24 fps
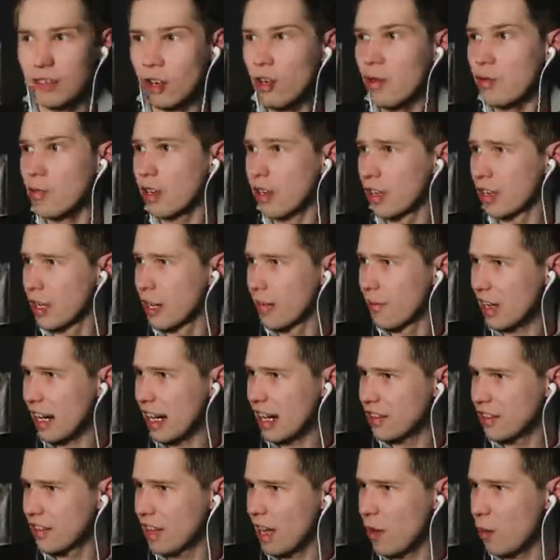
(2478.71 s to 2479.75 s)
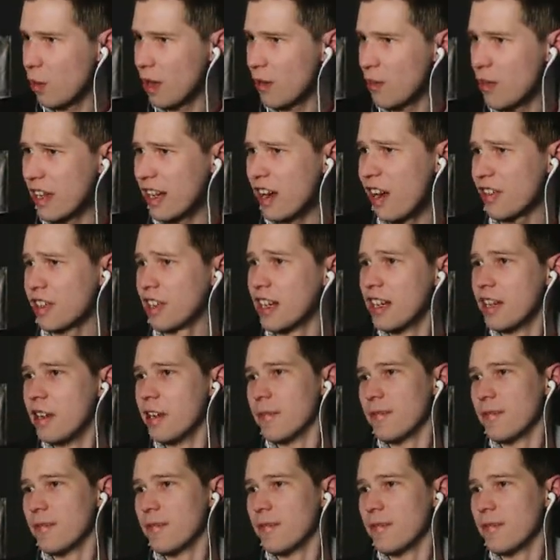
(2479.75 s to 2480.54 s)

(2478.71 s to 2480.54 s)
Oh, we've got a notification there. What have we got?